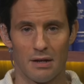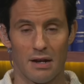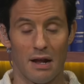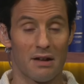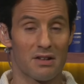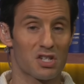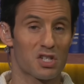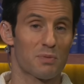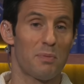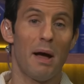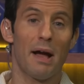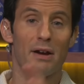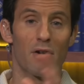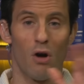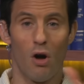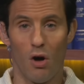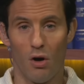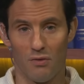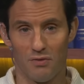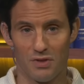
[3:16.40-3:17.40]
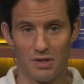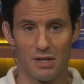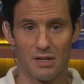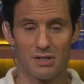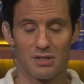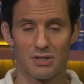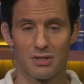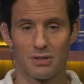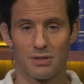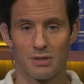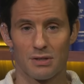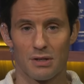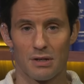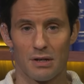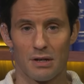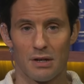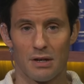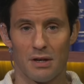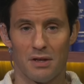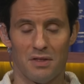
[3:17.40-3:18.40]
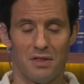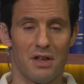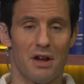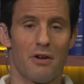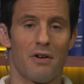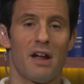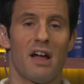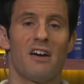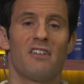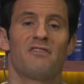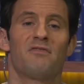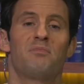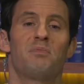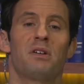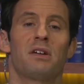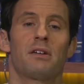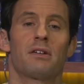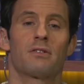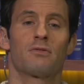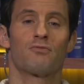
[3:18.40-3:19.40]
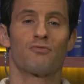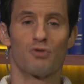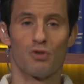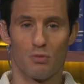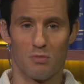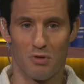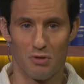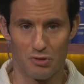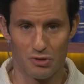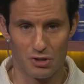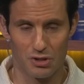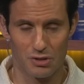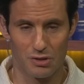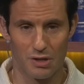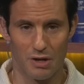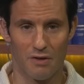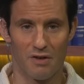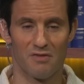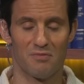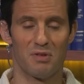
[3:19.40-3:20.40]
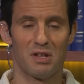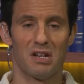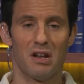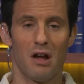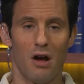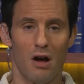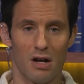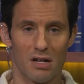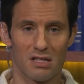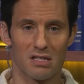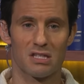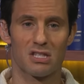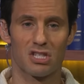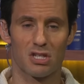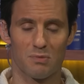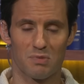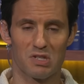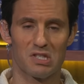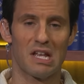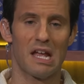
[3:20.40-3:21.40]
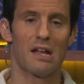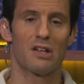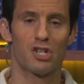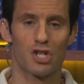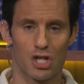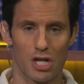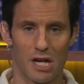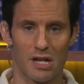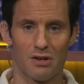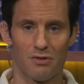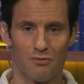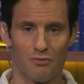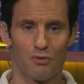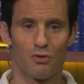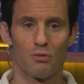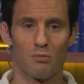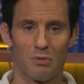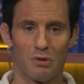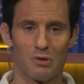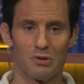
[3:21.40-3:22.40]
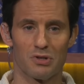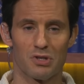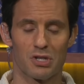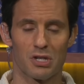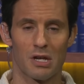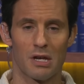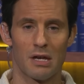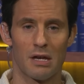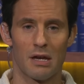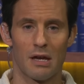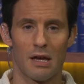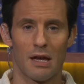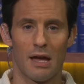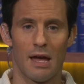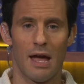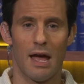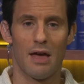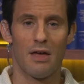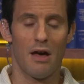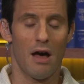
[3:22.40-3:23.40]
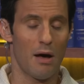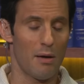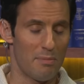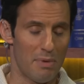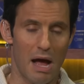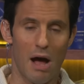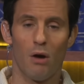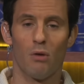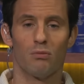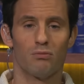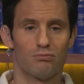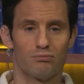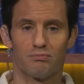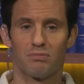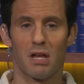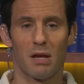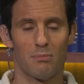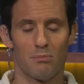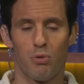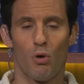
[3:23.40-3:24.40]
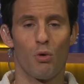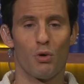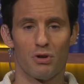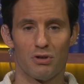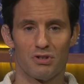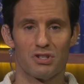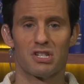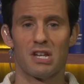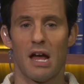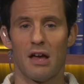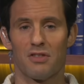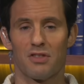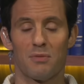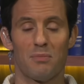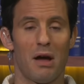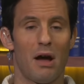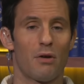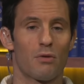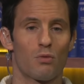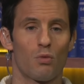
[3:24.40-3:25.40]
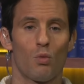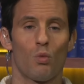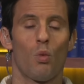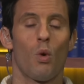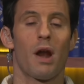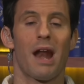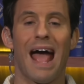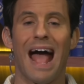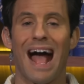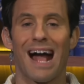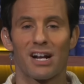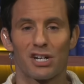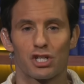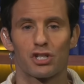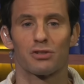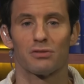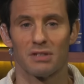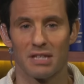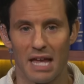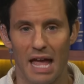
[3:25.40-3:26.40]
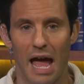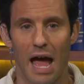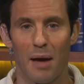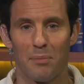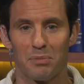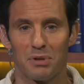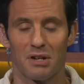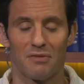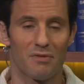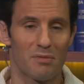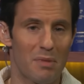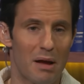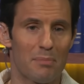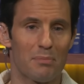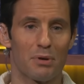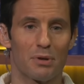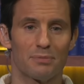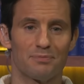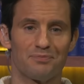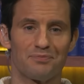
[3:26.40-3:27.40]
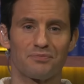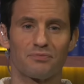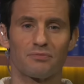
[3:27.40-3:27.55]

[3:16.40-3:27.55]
Now, despite all of this, there have been rumors. There have been unsubstantiated rumors about Kim Porter's death, about what actually happened. And remember,